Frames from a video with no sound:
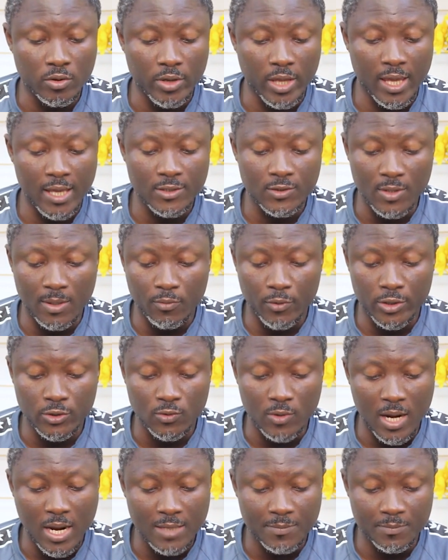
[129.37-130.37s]
Okay, so I'm going
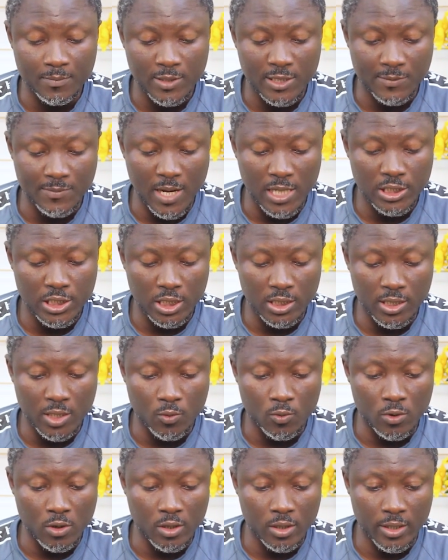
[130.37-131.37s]
to add smart chain
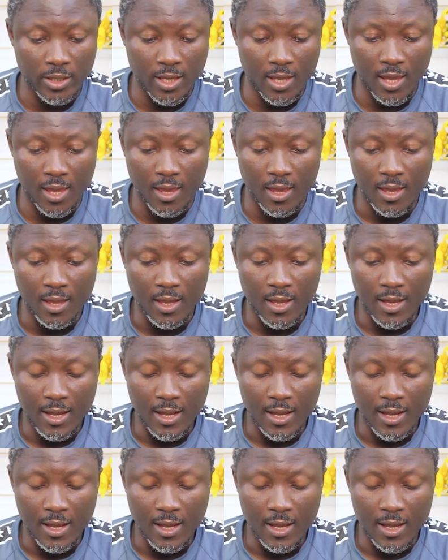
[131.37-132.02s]
network here,